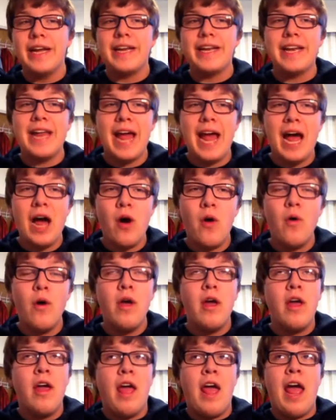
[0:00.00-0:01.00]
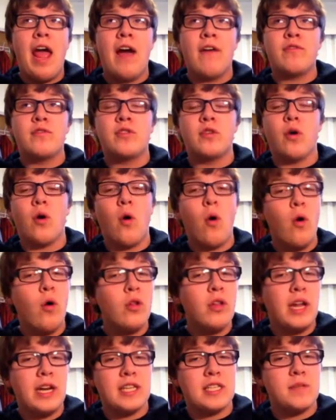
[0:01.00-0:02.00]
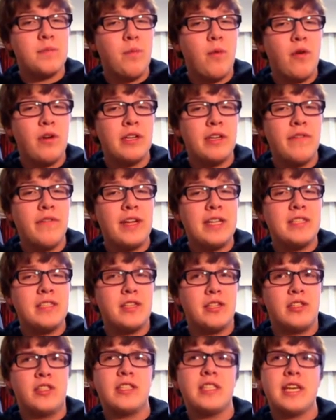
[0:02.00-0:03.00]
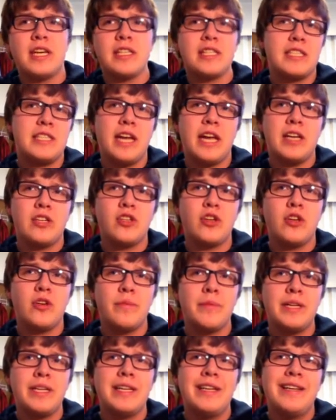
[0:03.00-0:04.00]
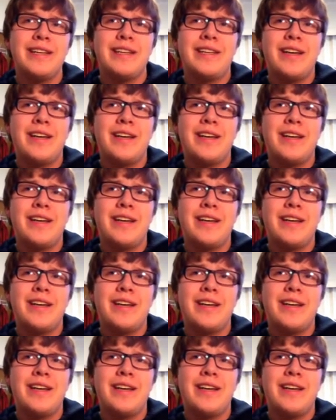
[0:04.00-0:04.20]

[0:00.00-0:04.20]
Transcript: Now, after a whole lot of sporting events, such as the NCAA tournament,